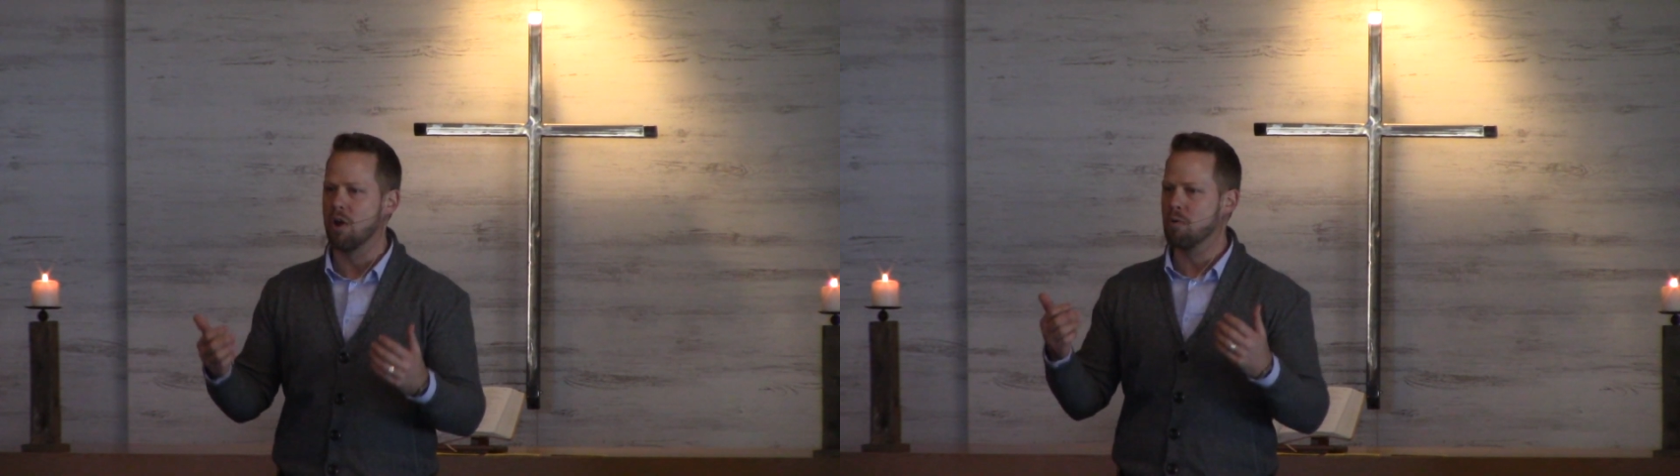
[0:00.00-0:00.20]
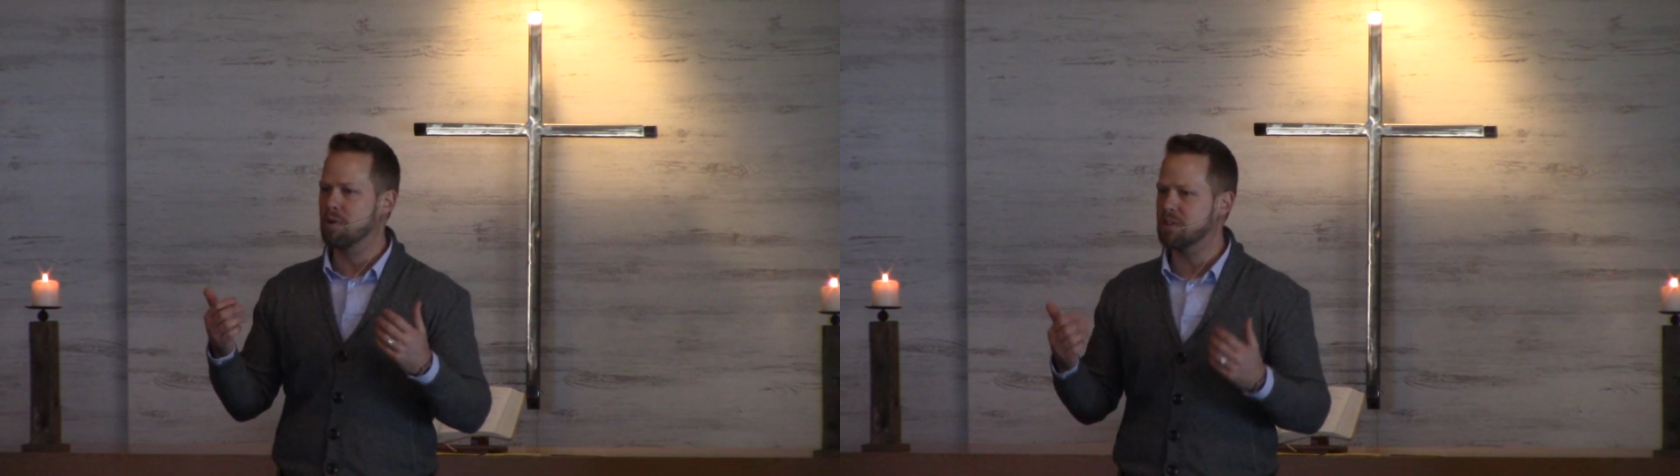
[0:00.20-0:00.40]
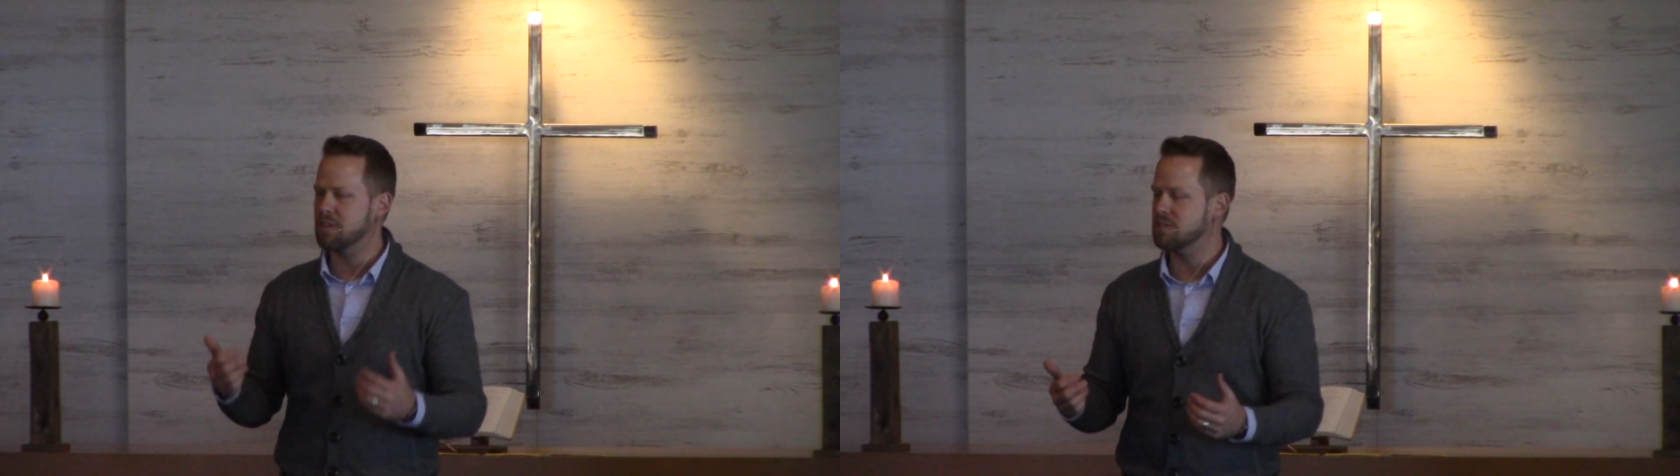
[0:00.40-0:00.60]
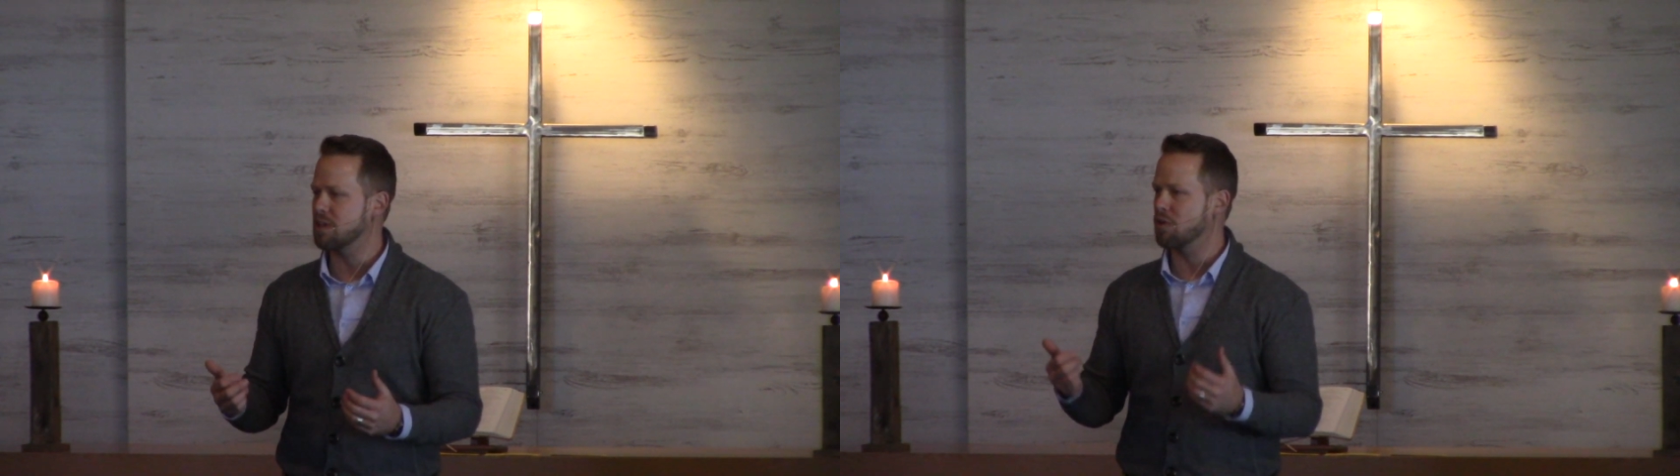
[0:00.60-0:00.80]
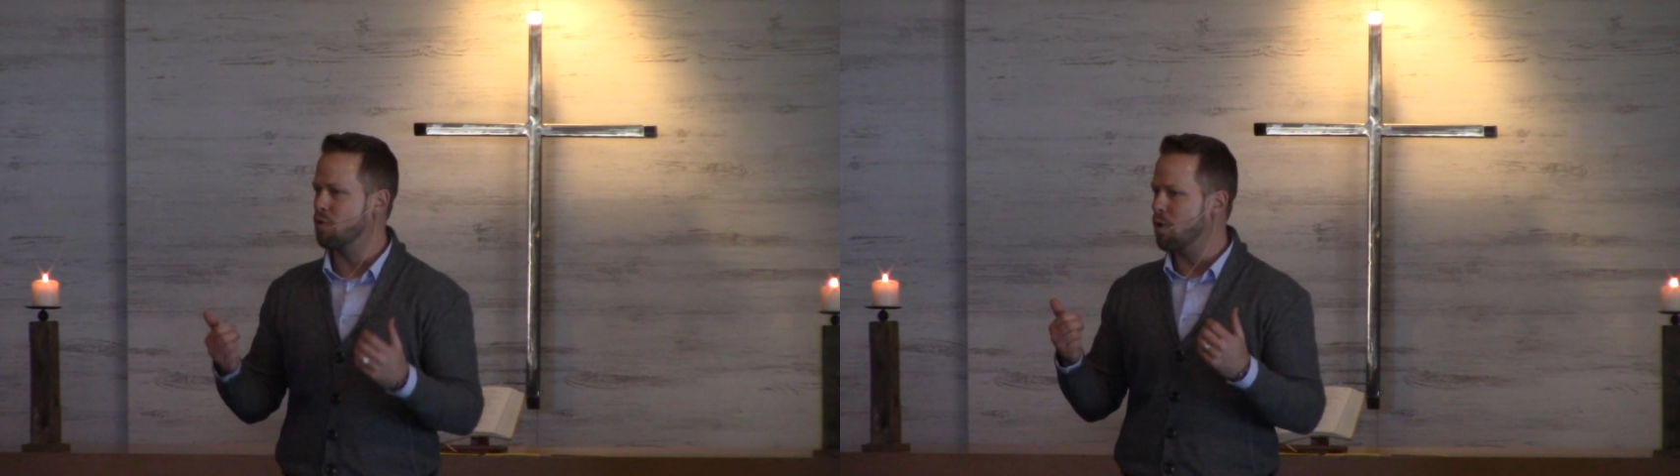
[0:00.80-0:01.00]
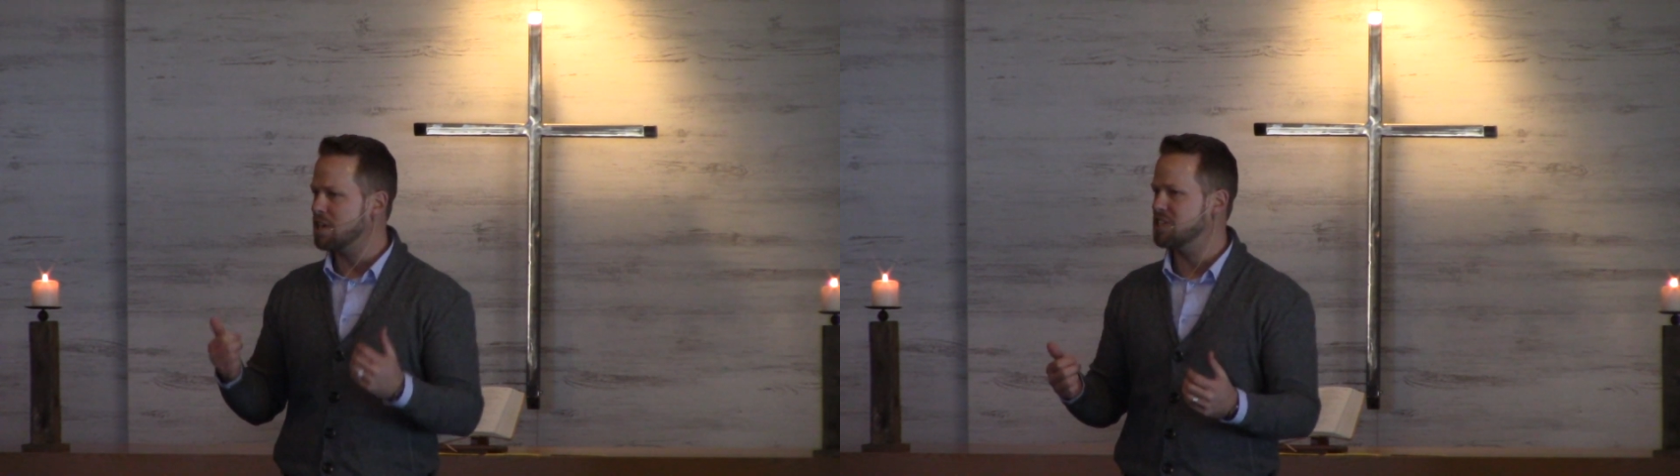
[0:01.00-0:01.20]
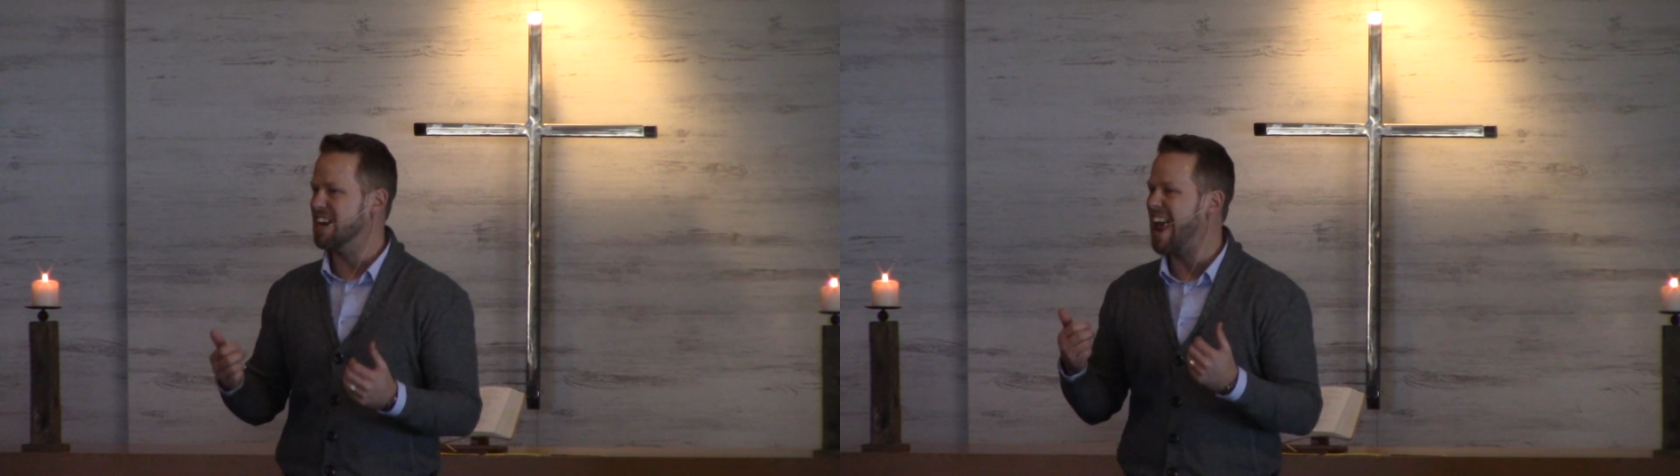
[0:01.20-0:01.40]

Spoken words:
with this question: